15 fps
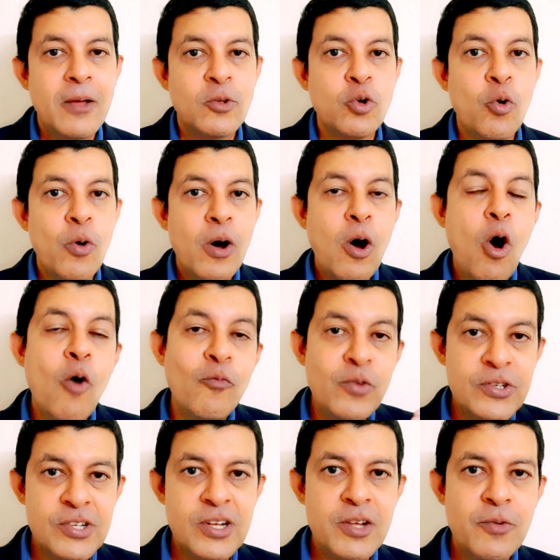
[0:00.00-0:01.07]
So
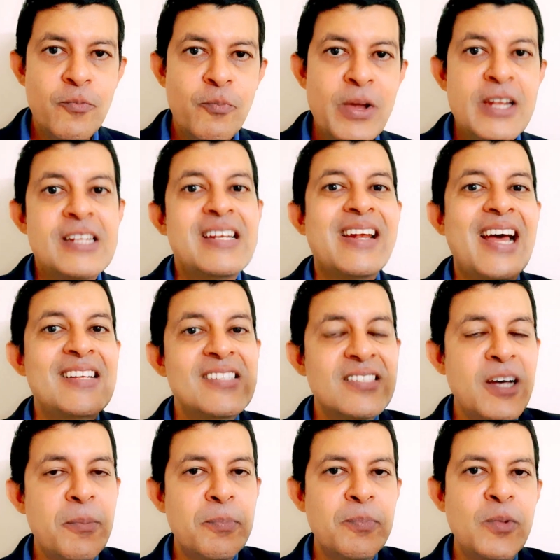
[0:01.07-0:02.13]
obviously when it rises
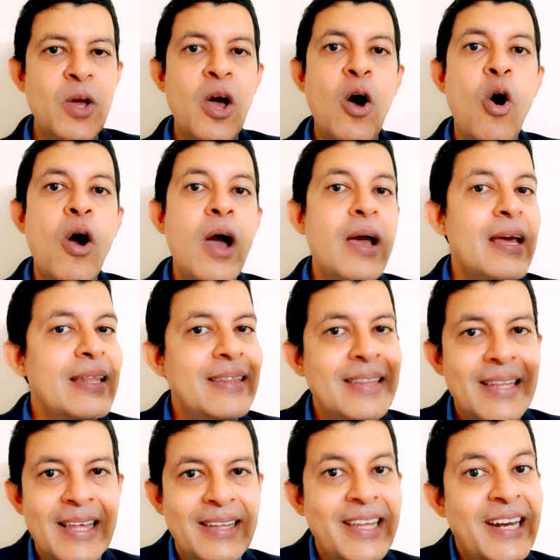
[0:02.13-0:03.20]
up
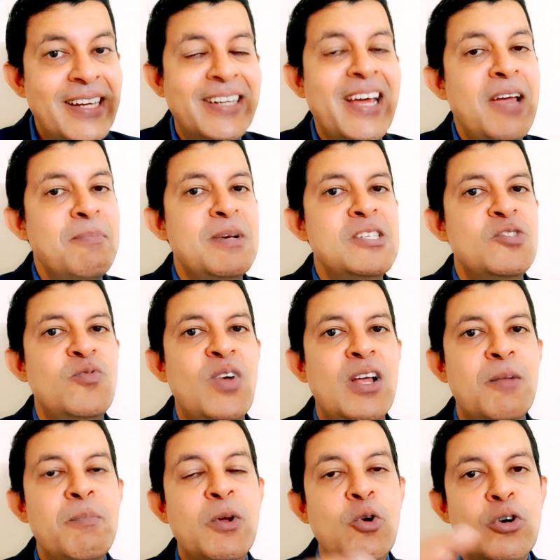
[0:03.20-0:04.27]
that time as
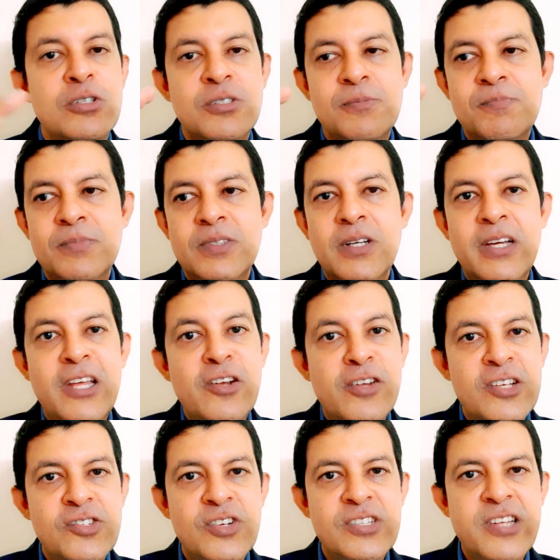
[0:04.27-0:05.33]
well, because the
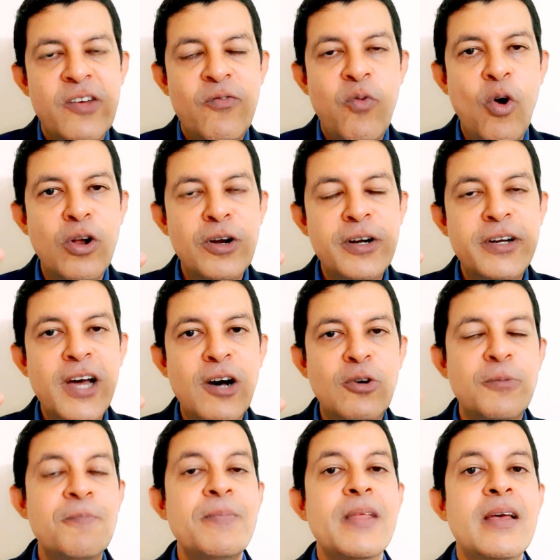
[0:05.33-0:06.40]
interest rates have fallen
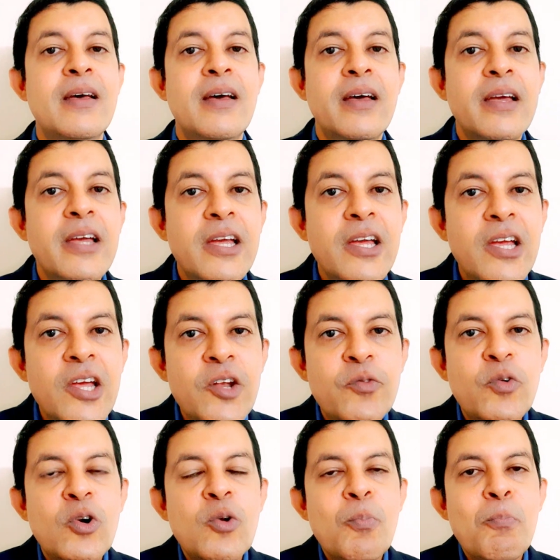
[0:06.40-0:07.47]
down, it
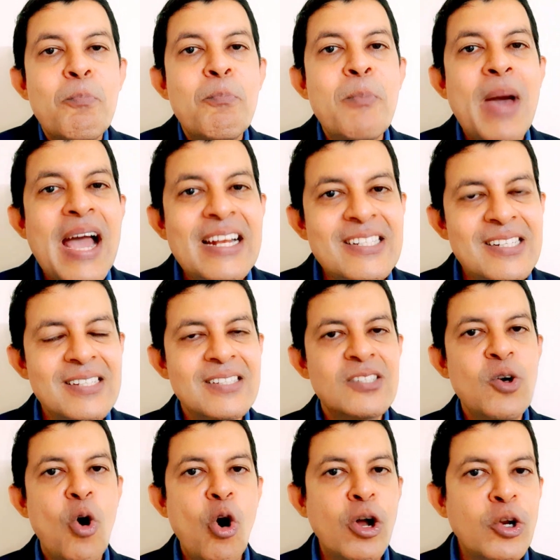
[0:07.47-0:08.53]
will match
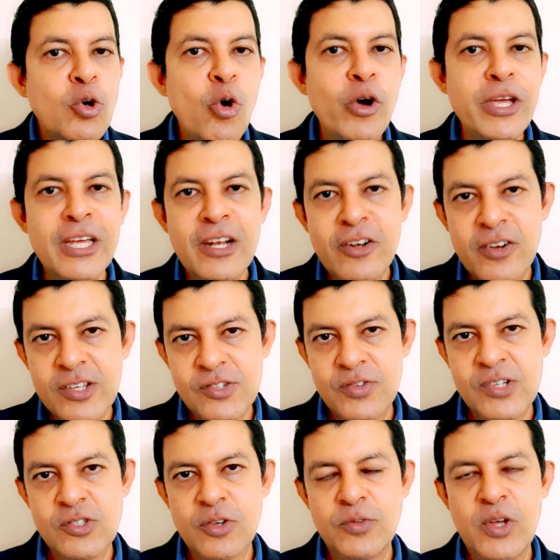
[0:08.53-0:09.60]
the ongoing interest
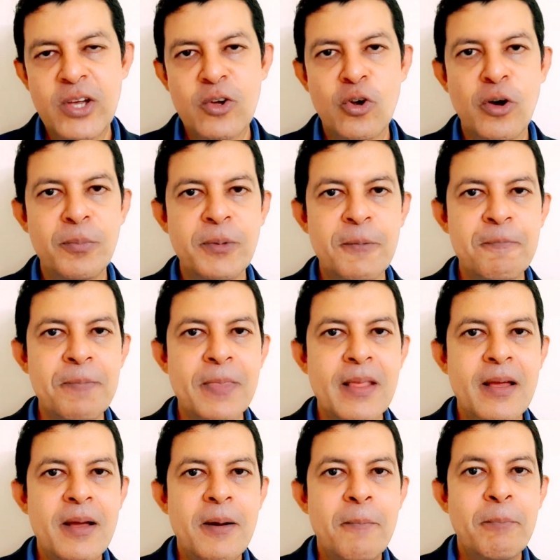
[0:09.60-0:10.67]
rates of the economy.
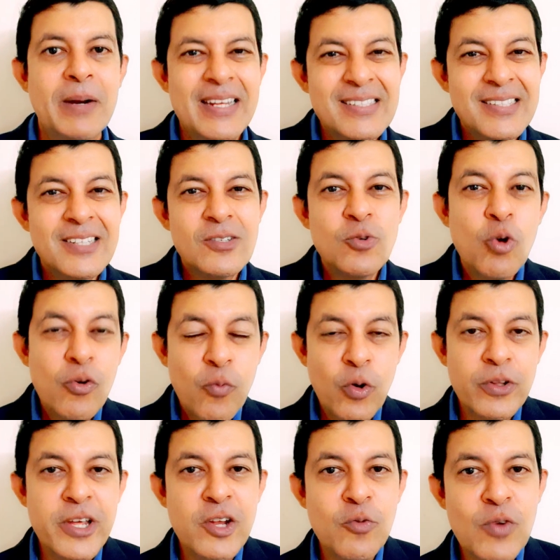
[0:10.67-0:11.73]
But is it good
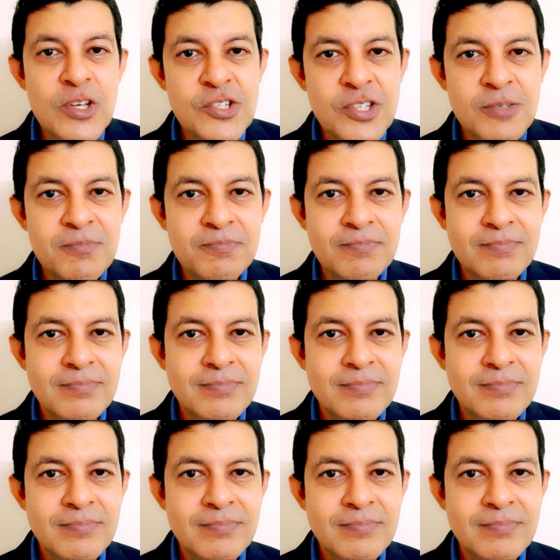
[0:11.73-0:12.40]
for the investor?